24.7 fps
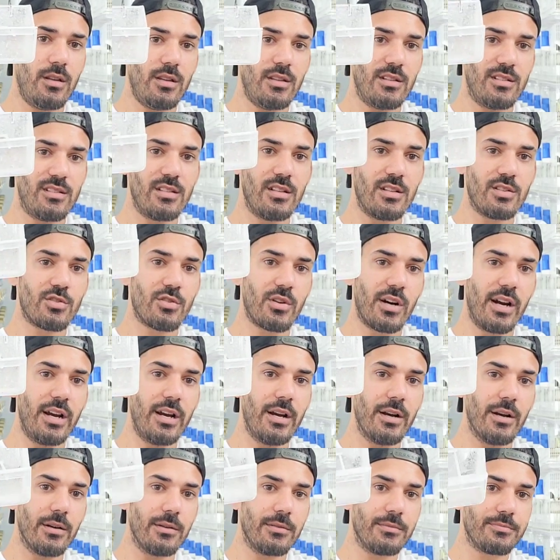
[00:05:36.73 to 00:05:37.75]
is this right
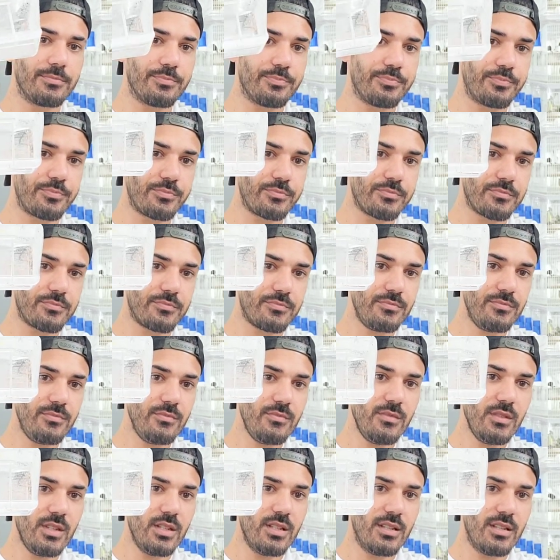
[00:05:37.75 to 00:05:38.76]
here.
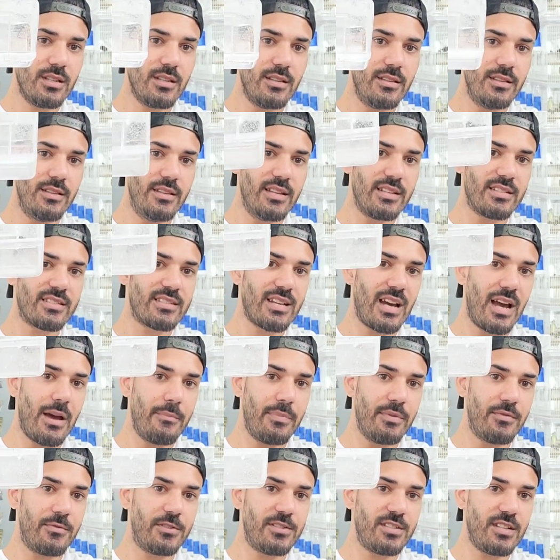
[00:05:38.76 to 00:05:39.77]
This
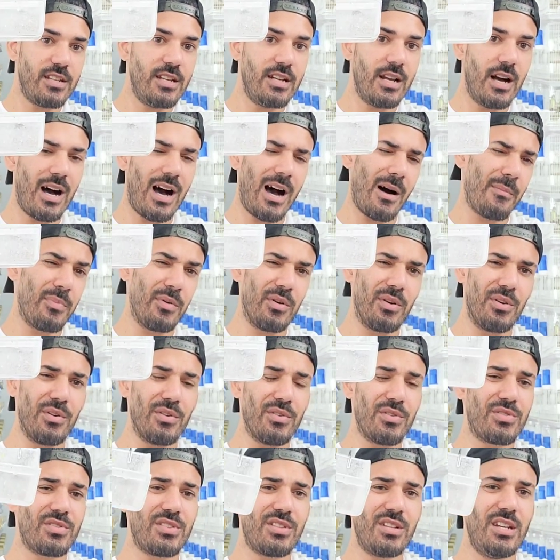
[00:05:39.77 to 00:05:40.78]
type of seed
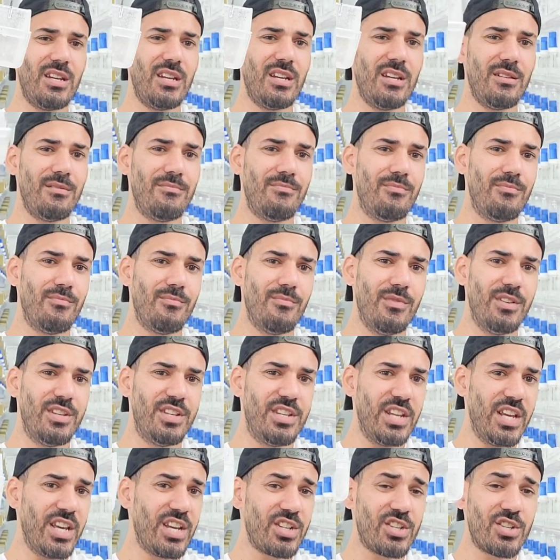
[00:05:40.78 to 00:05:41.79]
hopper or seed
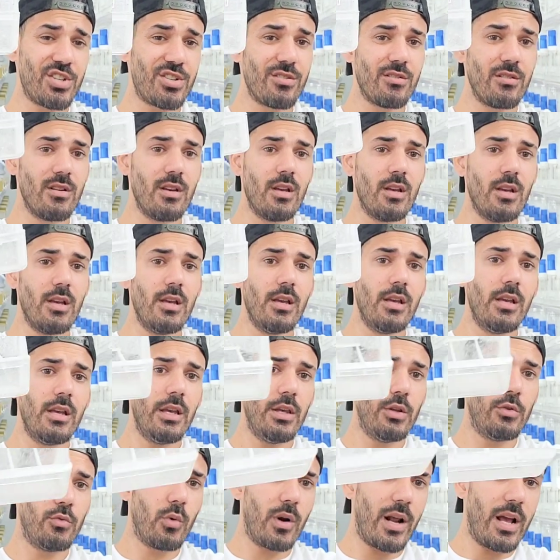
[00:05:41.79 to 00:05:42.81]
dish
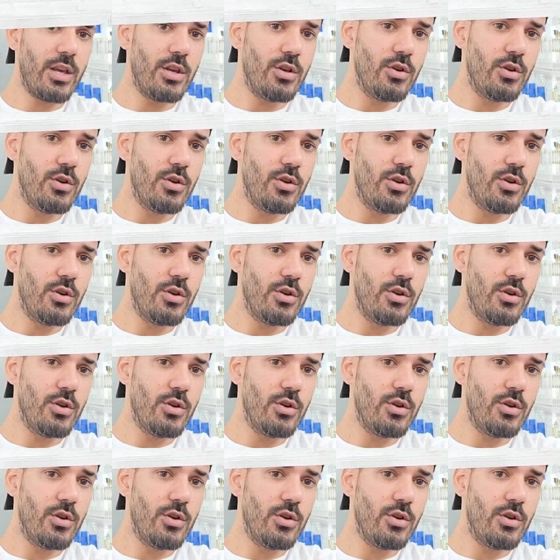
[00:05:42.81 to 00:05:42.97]
is what I